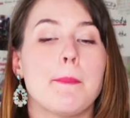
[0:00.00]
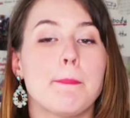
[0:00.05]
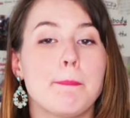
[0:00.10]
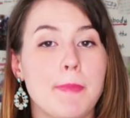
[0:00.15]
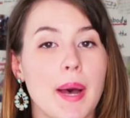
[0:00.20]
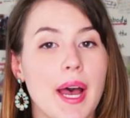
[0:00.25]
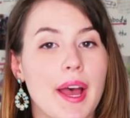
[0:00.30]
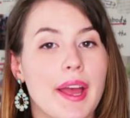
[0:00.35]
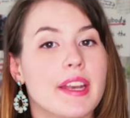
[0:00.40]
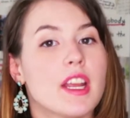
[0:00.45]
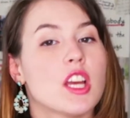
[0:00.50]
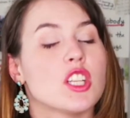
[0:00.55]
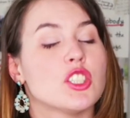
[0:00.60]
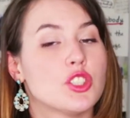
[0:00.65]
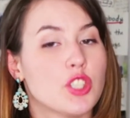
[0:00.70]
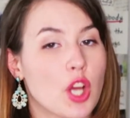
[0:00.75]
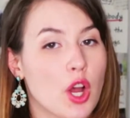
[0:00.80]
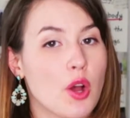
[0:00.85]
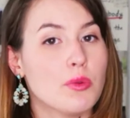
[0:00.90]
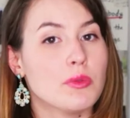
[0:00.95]
But
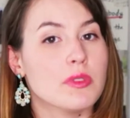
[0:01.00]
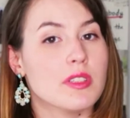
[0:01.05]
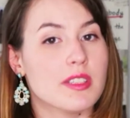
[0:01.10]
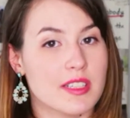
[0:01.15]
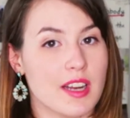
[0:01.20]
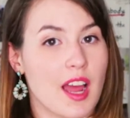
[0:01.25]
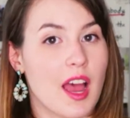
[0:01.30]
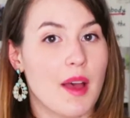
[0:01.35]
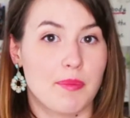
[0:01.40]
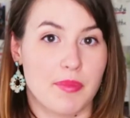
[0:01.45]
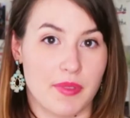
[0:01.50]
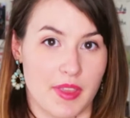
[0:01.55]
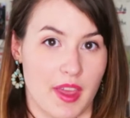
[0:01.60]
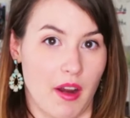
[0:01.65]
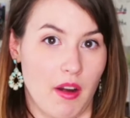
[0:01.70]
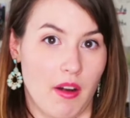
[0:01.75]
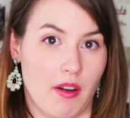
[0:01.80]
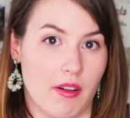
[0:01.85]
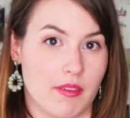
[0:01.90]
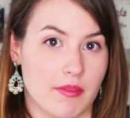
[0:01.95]
don't stop
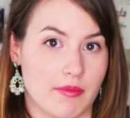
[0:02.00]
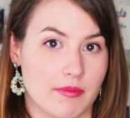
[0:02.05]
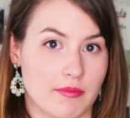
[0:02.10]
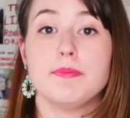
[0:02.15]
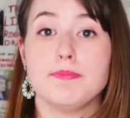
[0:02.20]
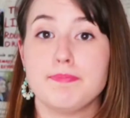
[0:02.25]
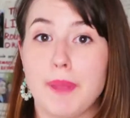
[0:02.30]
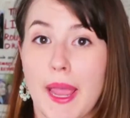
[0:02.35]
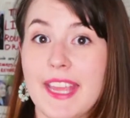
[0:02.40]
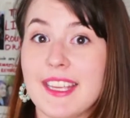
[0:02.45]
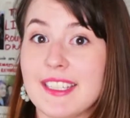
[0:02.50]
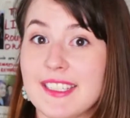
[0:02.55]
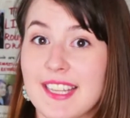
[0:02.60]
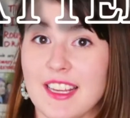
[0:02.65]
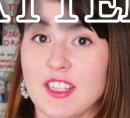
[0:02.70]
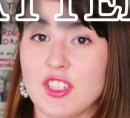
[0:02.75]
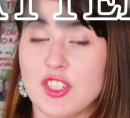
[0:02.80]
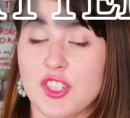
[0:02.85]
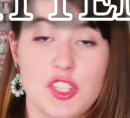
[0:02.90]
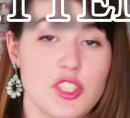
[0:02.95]
there. Pay
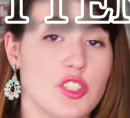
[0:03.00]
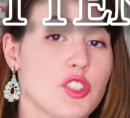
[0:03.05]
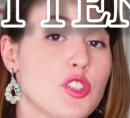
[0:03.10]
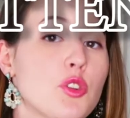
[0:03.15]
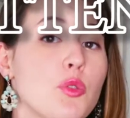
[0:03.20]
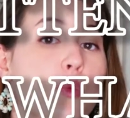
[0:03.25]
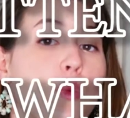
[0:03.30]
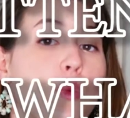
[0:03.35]
attention to